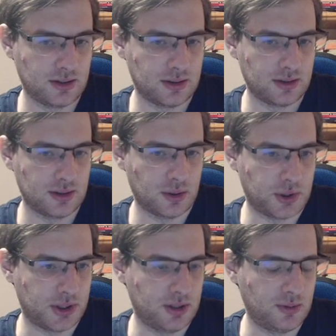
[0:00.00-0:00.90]
So
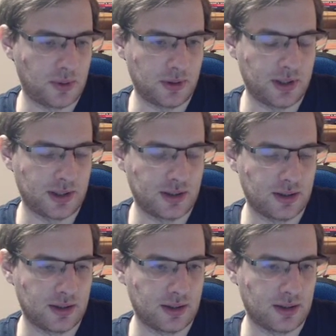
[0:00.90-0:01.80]
just to protect
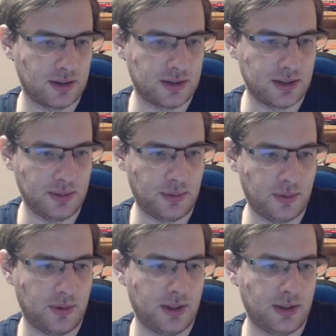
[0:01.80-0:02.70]
the c
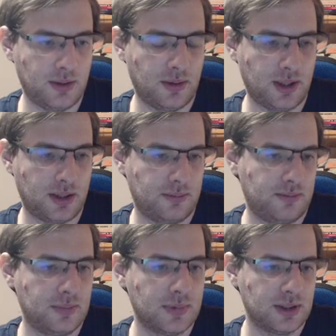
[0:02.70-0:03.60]
pawn, and like
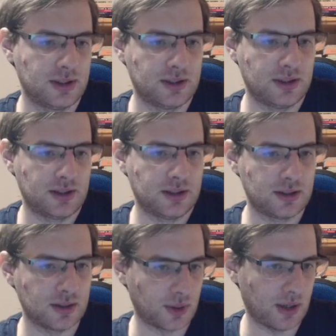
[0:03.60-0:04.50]

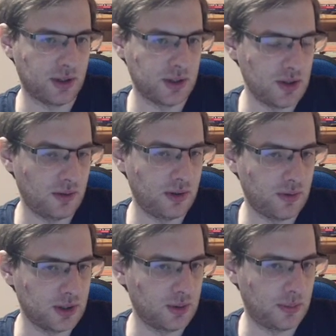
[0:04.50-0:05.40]
eventually we
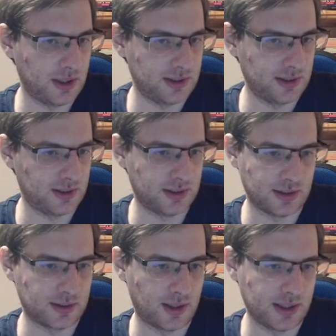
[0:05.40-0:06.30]
want to play
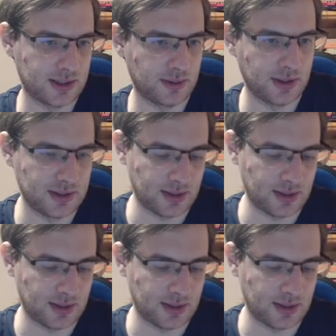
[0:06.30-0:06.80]
c6, right? So that's